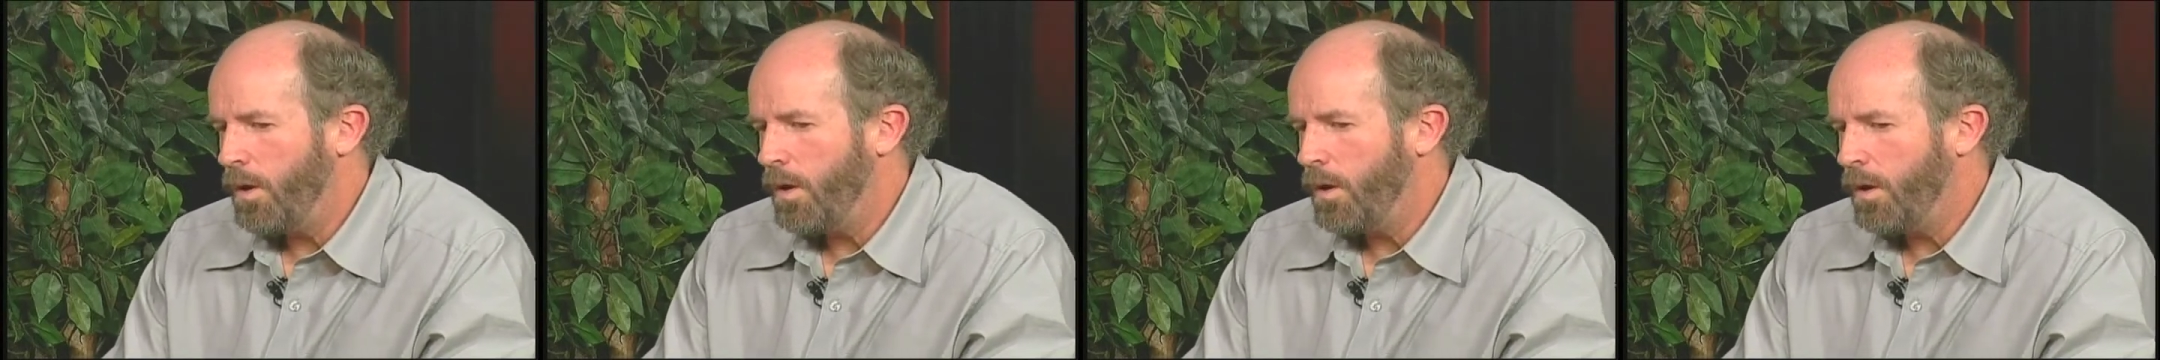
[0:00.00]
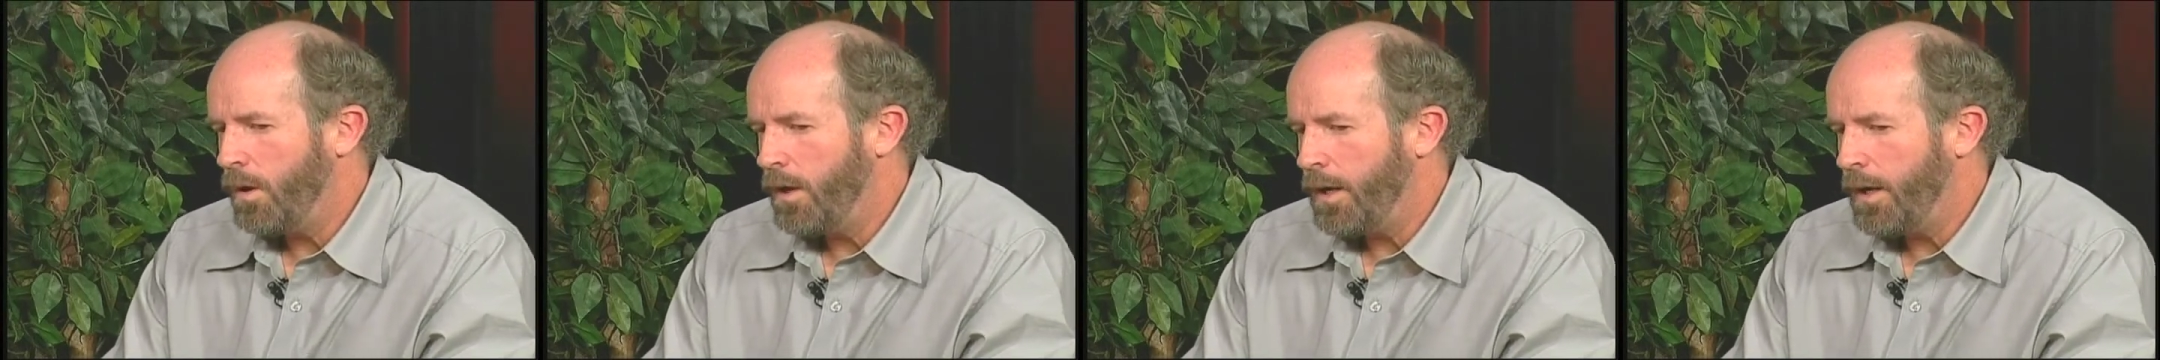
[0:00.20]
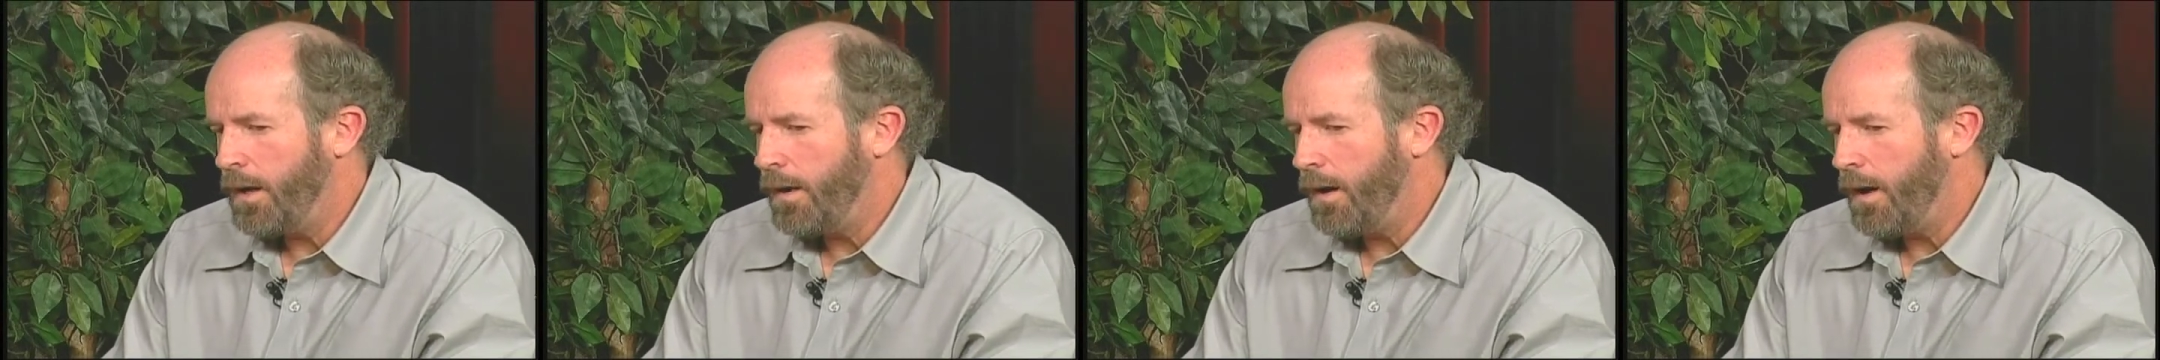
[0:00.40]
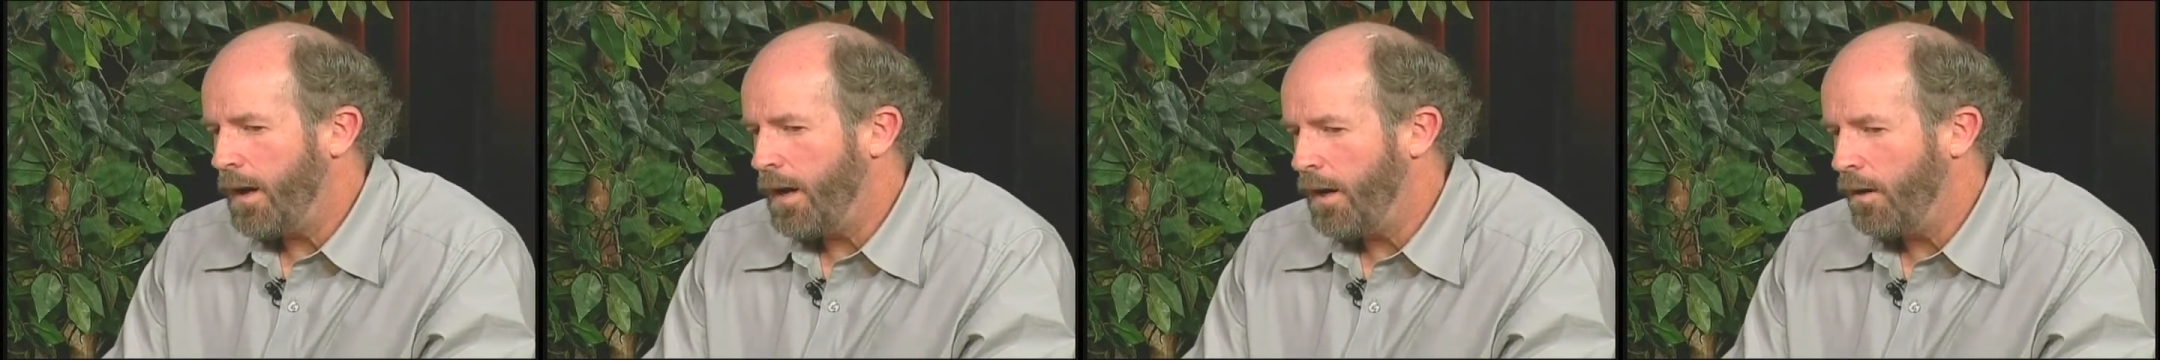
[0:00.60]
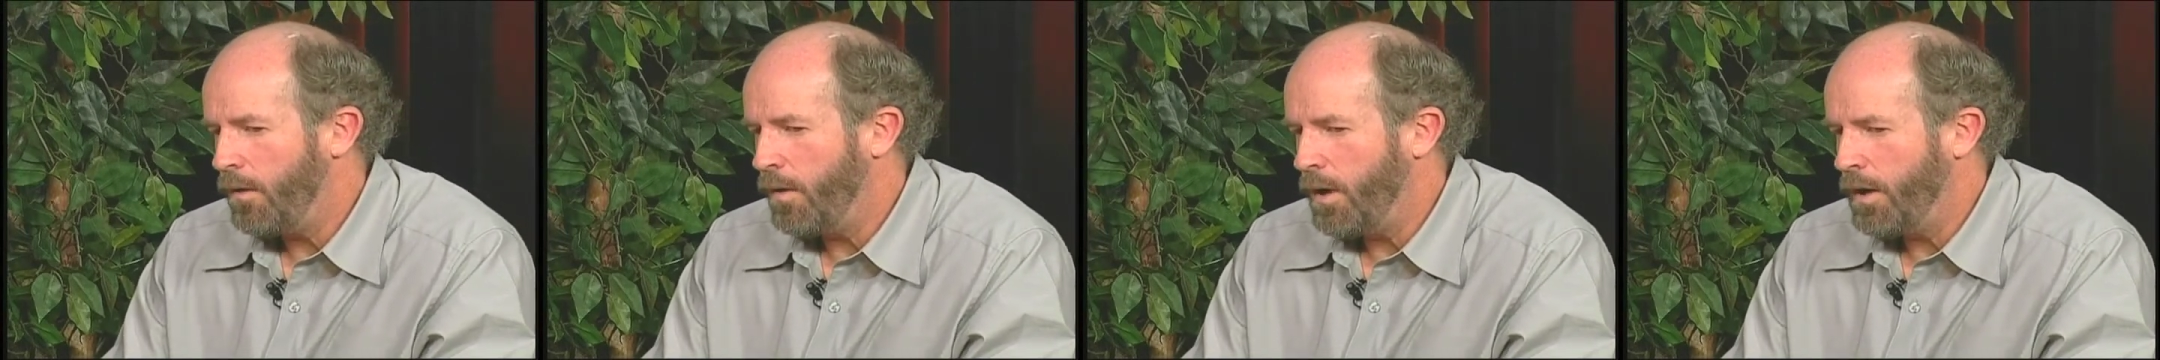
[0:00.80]

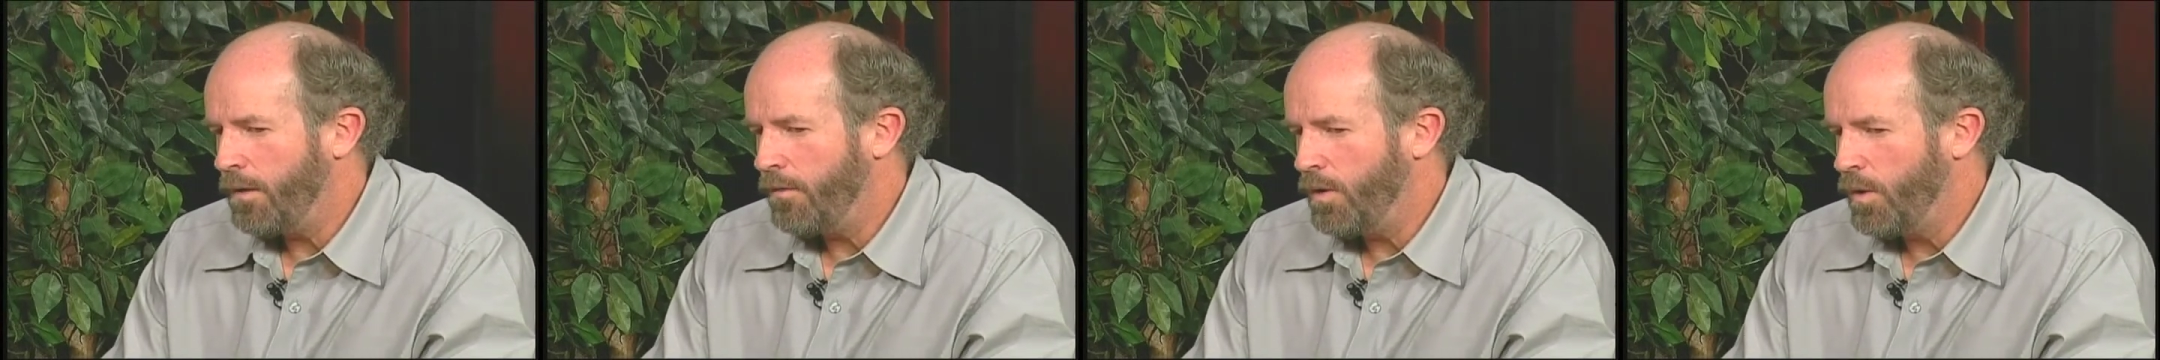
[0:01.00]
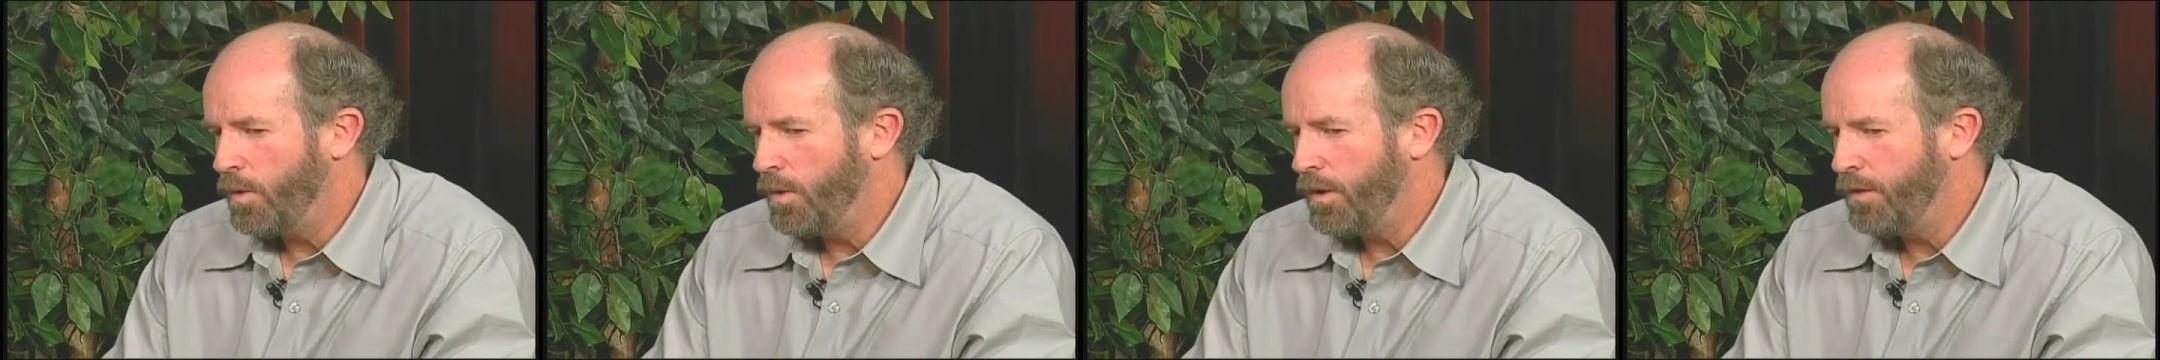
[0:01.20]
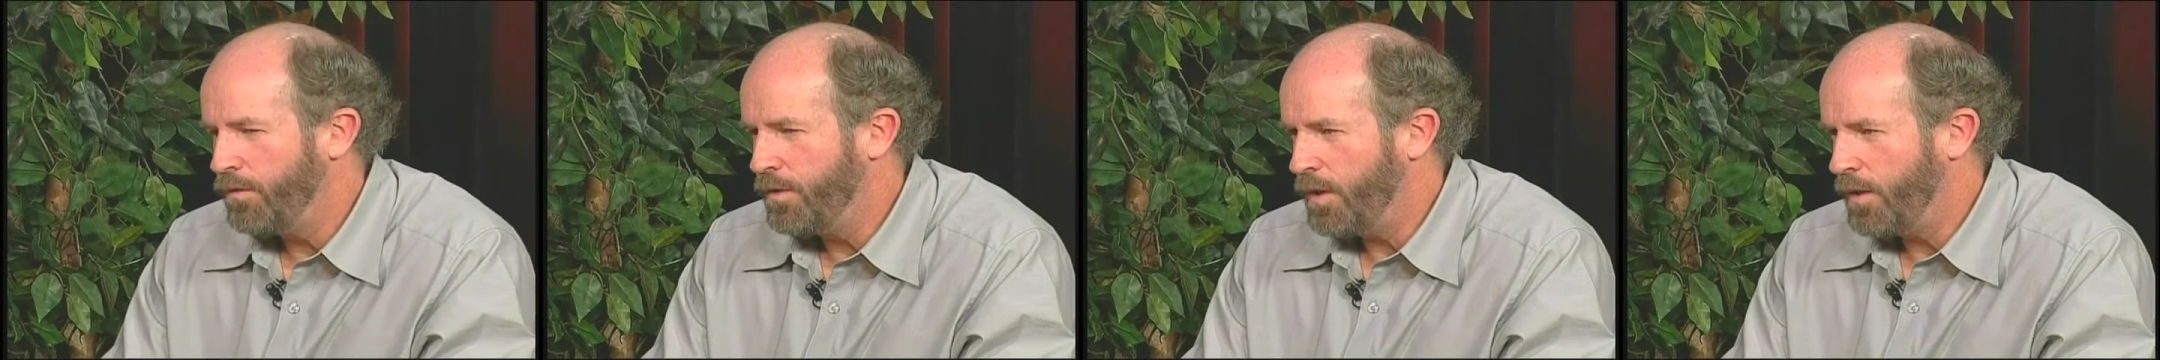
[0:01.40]
how long have you lived